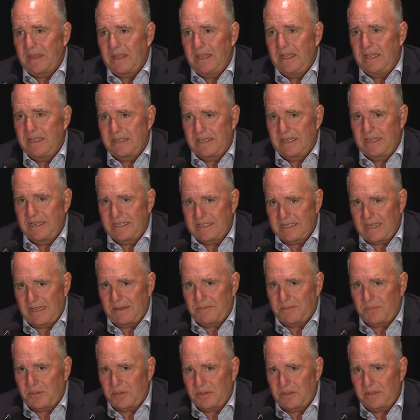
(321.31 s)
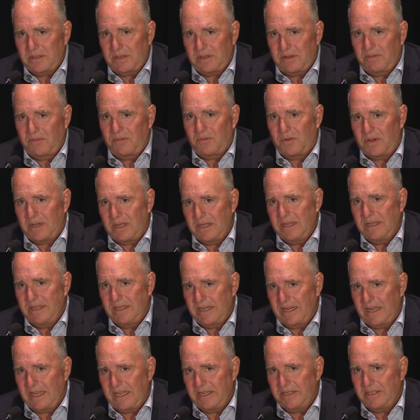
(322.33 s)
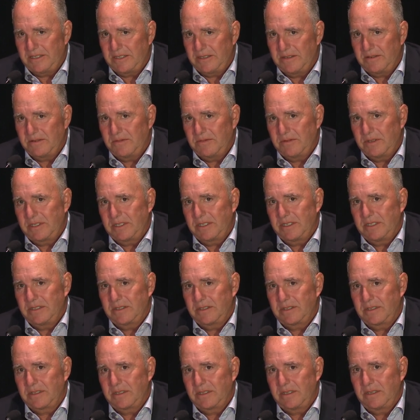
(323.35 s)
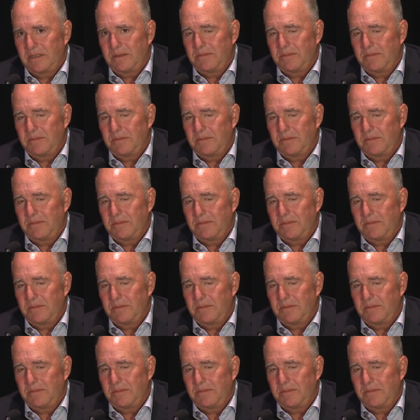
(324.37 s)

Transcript: is an example of one indication, which is